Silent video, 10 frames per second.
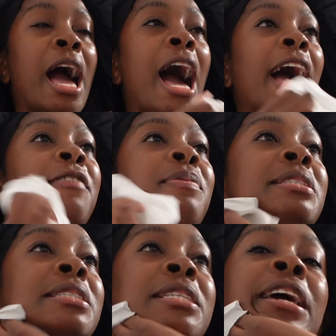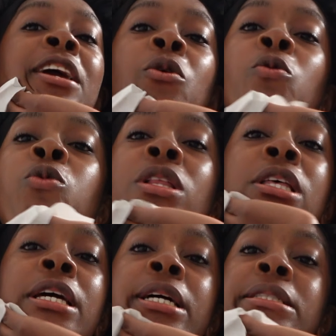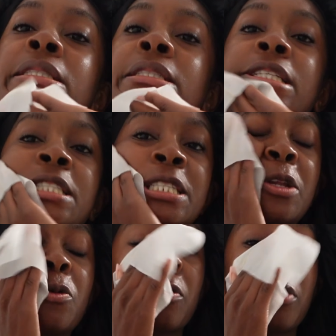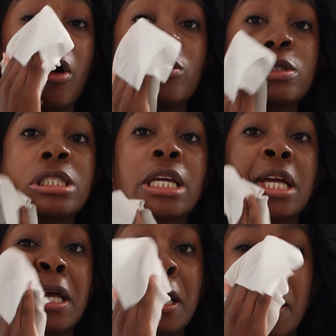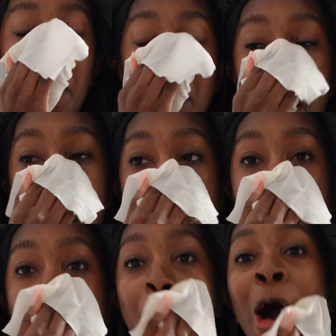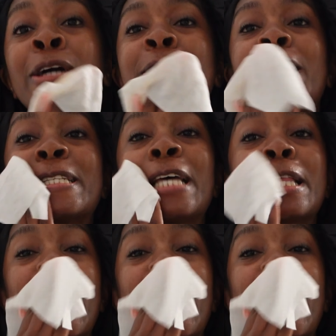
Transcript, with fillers: I've been staying really consistent with posting on TikTok.